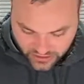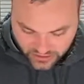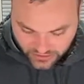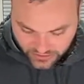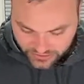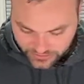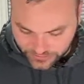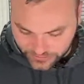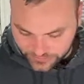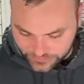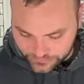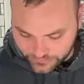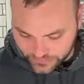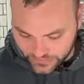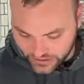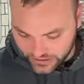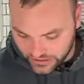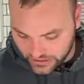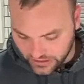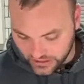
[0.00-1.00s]
And
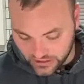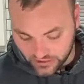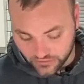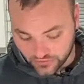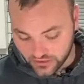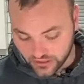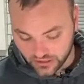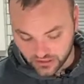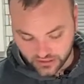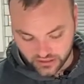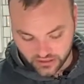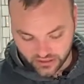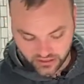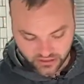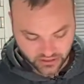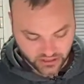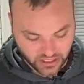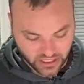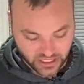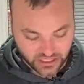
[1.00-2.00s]
you can,
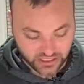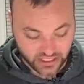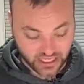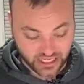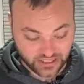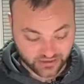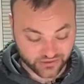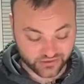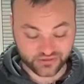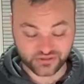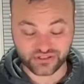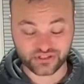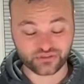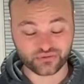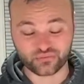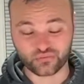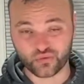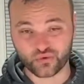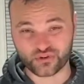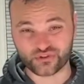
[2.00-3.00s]
there's still
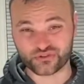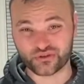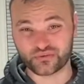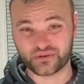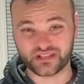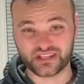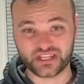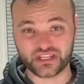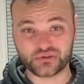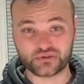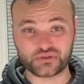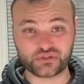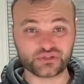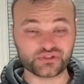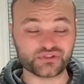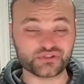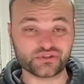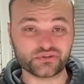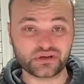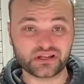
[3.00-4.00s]
more trimming that you
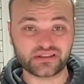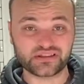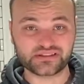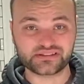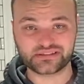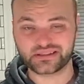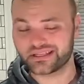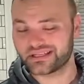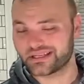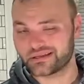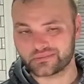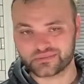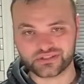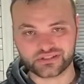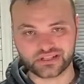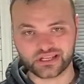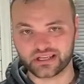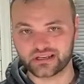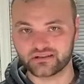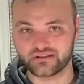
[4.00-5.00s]
could do on this thing. I'm
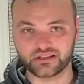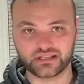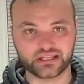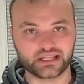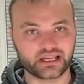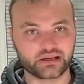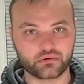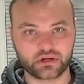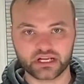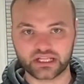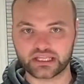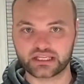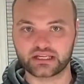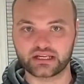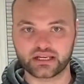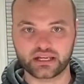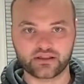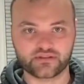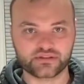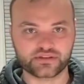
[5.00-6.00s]
just kind of like, I want to get
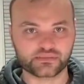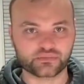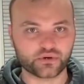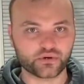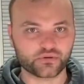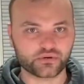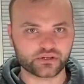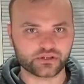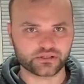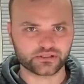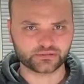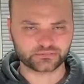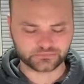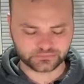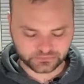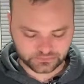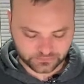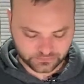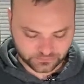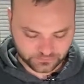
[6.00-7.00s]
it on the smoker.
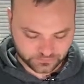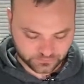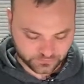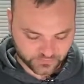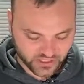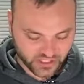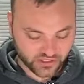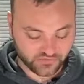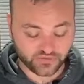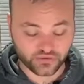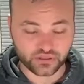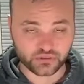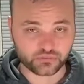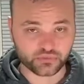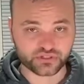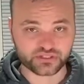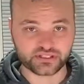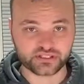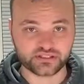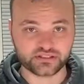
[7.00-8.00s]
And I feel like
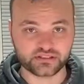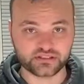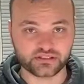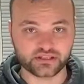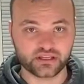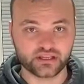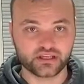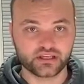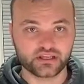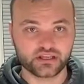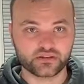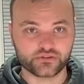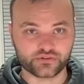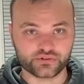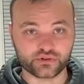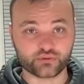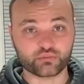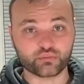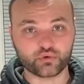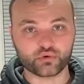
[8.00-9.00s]
briskets, there's
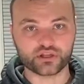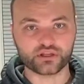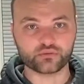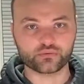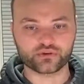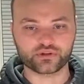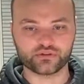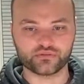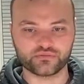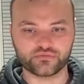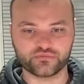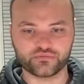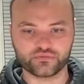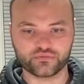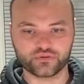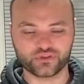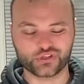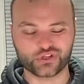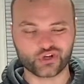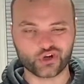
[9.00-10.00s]
a point where you've
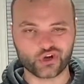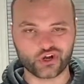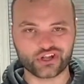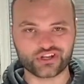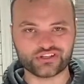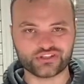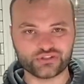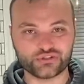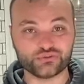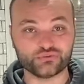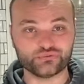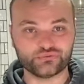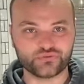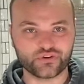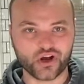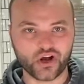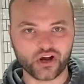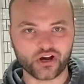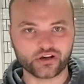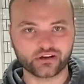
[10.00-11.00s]
gone too
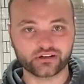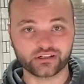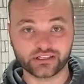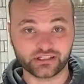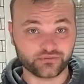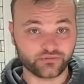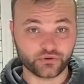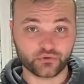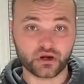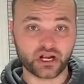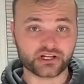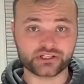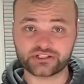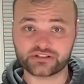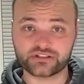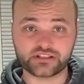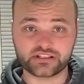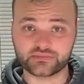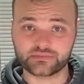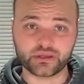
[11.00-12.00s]
far, and if you're
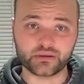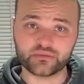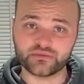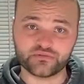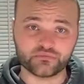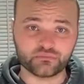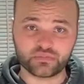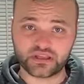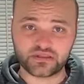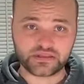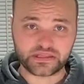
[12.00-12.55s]
watching this, maybe you've been